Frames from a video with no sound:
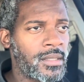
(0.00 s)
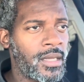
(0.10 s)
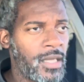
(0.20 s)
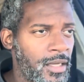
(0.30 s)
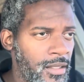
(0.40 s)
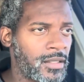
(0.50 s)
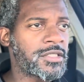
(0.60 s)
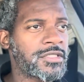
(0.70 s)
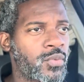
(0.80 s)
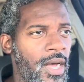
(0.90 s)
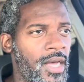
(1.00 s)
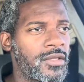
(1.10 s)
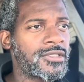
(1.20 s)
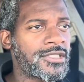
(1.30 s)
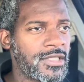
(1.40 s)
and this is why
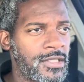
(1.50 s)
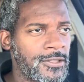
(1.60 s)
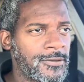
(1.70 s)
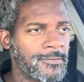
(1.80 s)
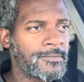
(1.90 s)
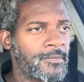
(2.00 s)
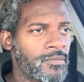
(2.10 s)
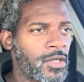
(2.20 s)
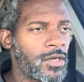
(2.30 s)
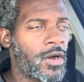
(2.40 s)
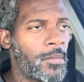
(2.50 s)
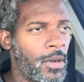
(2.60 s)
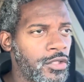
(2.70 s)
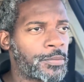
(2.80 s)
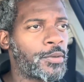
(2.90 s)
you see,
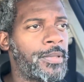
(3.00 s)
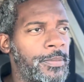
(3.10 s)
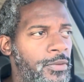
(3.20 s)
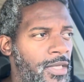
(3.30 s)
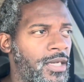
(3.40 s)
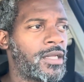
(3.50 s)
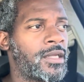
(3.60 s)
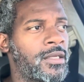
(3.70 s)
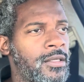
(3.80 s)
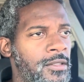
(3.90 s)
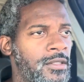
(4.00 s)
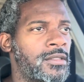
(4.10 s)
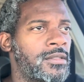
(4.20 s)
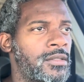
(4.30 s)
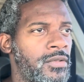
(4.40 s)
multiple people getting,
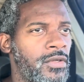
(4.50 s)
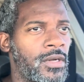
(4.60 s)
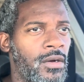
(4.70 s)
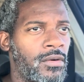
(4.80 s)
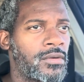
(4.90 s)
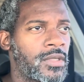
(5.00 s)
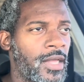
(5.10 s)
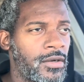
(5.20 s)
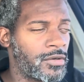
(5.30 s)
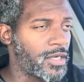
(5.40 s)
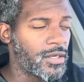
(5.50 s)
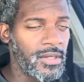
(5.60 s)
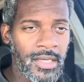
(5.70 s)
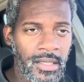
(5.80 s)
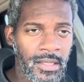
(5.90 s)
they're
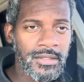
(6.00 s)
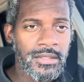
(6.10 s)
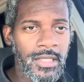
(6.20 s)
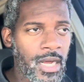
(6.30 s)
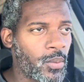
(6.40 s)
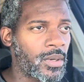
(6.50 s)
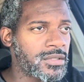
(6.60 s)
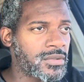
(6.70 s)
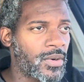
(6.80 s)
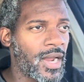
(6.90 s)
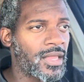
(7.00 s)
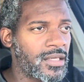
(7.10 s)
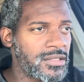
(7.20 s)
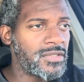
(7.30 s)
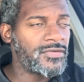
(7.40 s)
literally getting into networks and
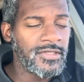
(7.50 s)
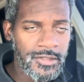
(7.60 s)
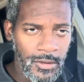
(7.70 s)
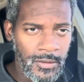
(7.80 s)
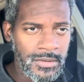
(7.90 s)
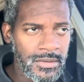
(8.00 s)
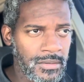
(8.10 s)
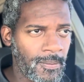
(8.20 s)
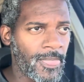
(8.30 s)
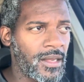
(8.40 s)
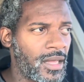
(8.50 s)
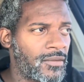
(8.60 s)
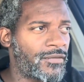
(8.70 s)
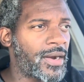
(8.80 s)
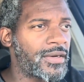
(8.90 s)
reality TV shows
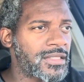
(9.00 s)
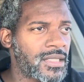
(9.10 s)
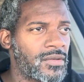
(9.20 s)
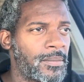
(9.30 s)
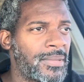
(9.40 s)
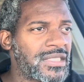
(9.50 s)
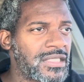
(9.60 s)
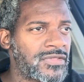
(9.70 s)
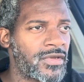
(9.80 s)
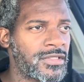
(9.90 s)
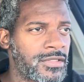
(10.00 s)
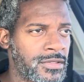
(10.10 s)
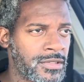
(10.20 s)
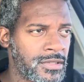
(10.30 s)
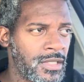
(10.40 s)
and various other business
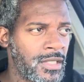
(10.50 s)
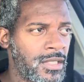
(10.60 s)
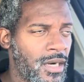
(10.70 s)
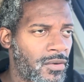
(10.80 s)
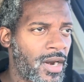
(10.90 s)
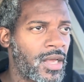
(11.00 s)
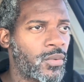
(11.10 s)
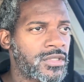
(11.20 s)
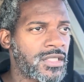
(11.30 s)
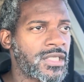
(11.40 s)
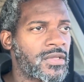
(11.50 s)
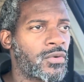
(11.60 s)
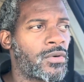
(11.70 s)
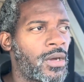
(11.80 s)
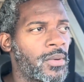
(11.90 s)
ventures. All right, which there's
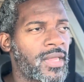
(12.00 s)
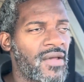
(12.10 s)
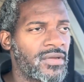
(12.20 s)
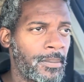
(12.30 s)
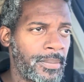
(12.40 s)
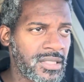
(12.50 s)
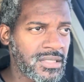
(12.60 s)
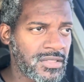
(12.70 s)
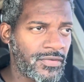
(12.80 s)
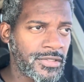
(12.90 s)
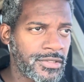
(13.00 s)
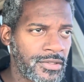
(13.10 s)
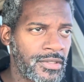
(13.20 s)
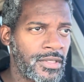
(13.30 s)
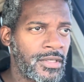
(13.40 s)
nothing wrong with having a business
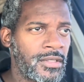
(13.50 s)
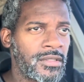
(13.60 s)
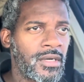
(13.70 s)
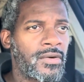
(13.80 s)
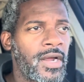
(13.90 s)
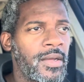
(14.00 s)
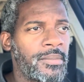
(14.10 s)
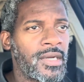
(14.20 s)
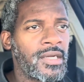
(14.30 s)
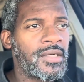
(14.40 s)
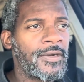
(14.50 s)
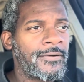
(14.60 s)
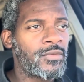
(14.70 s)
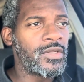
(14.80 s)
venture. All right, but when